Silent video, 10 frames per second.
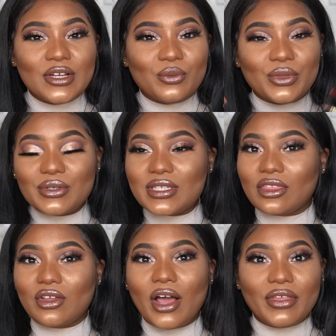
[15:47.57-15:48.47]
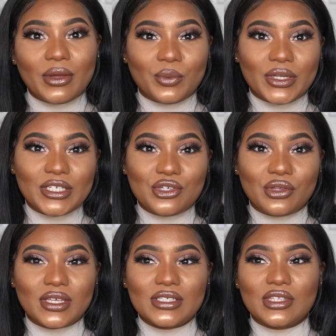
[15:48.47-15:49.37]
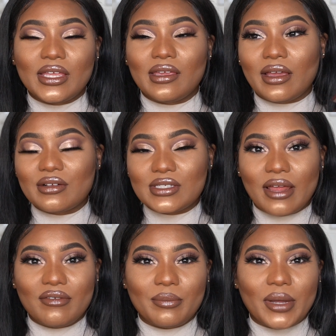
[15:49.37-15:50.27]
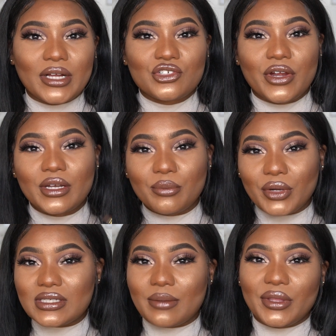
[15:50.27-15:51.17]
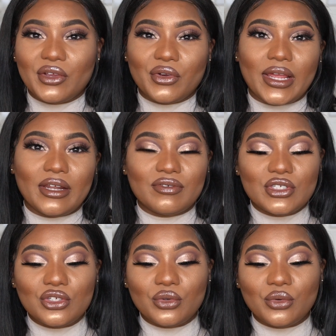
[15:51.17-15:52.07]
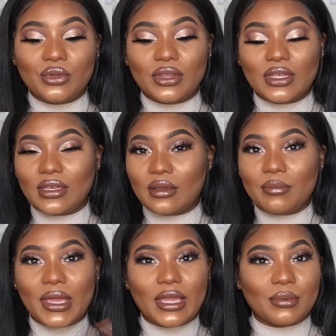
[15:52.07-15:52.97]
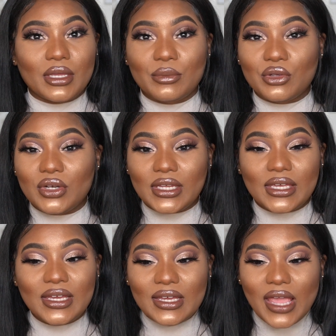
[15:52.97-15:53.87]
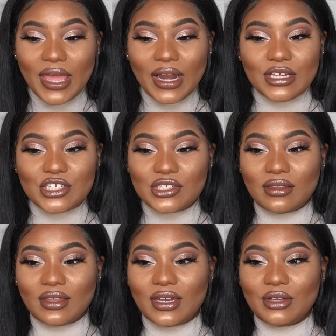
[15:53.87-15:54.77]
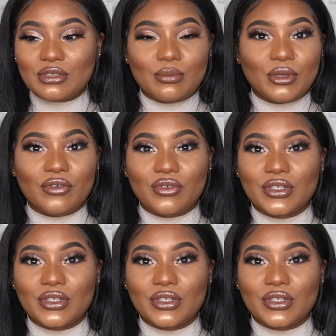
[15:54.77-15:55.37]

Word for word: There was thought that went into this, thinking outside of the box, trying to bring something creative to the makeup community, and I just thought that it was beautiful.